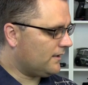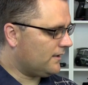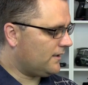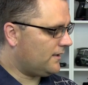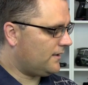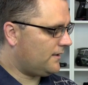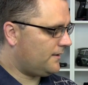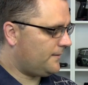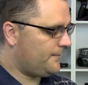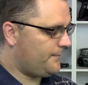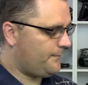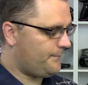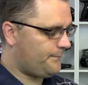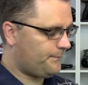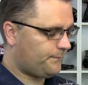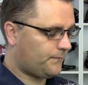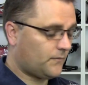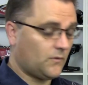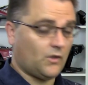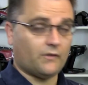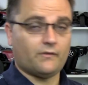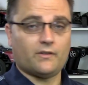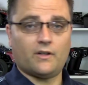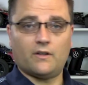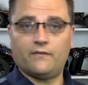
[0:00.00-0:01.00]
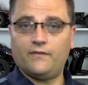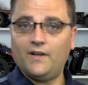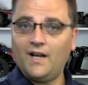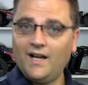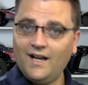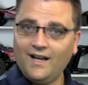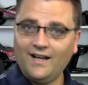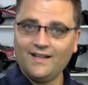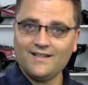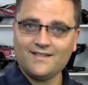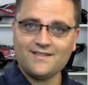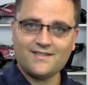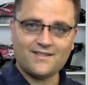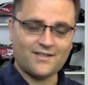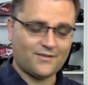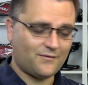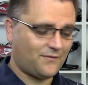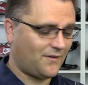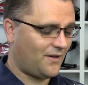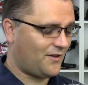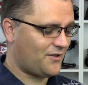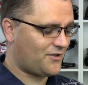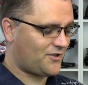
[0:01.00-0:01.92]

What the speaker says: Not very fast as far